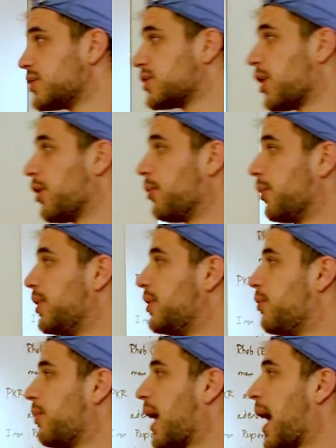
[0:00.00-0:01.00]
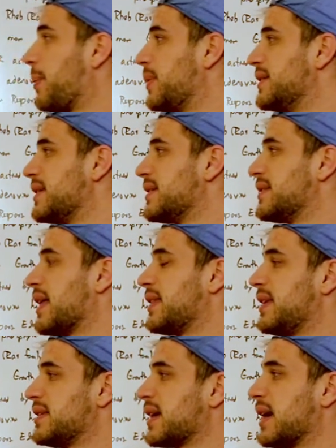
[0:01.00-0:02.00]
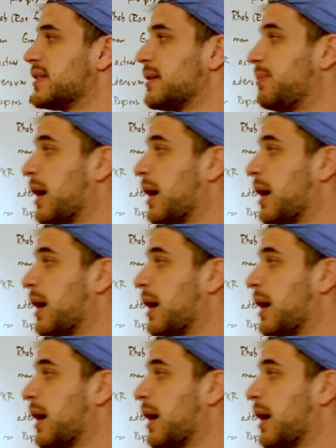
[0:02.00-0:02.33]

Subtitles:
So what happens is that these guys get